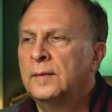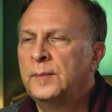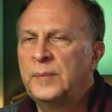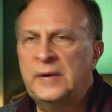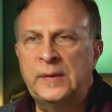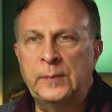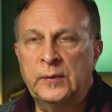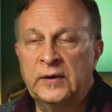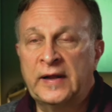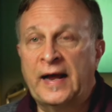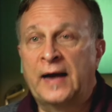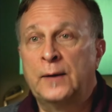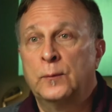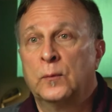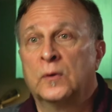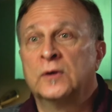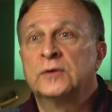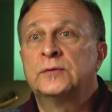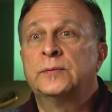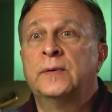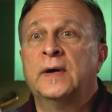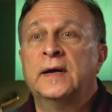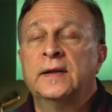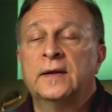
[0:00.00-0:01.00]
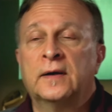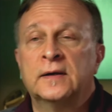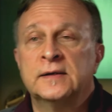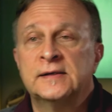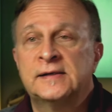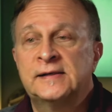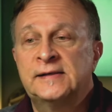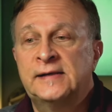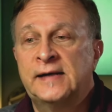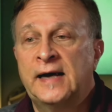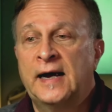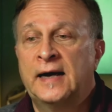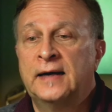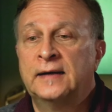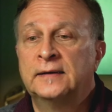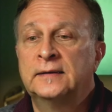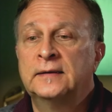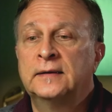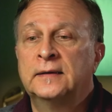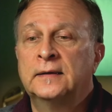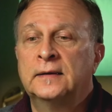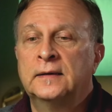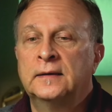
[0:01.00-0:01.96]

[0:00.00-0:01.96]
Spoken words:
people I'd worked with on set